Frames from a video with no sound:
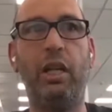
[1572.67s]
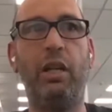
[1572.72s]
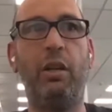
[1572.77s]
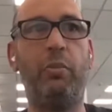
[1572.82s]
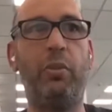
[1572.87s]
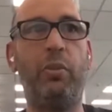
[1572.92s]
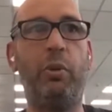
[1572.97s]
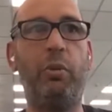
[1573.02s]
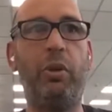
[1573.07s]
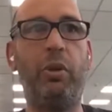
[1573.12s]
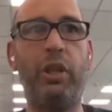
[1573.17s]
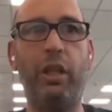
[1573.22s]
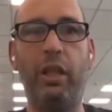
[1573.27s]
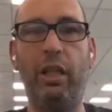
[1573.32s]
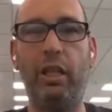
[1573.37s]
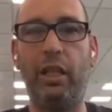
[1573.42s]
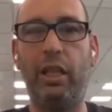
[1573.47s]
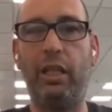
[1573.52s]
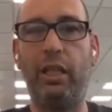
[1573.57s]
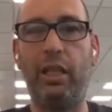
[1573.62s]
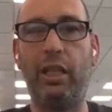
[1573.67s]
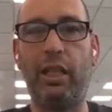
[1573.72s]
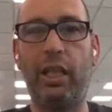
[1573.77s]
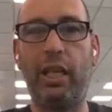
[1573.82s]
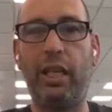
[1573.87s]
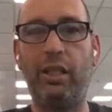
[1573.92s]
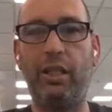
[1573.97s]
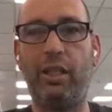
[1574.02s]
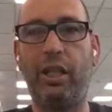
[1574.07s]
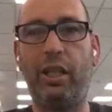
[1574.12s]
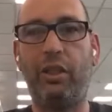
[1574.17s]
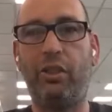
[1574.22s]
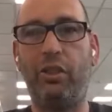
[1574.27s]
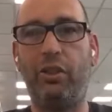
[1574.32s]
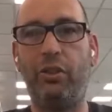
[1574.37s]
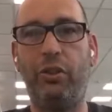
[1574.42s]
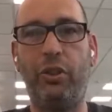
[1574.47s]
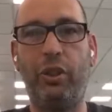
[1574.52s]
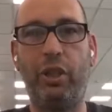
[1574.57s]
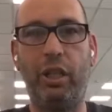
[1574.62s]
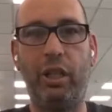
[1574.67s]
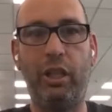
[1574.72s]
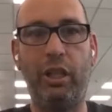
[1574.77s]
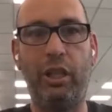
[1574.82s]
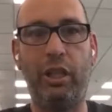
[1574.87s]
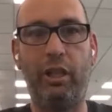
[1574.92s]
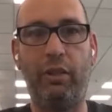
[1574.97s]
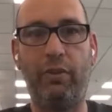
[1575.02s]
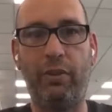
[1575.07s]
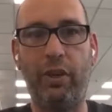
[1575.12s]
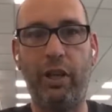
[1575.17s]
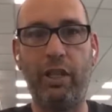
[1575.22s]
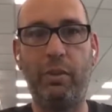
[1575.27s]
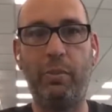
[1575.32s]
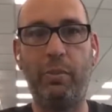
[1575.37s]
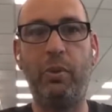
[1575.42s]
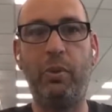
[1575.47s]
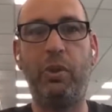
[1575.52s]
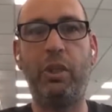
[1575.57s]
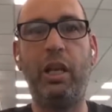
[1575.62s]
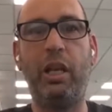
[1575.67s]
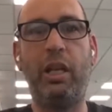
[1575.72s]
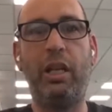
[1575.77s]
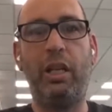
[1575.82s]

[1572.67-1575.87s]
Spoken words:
but within the linked accounts section, you can link Facebook,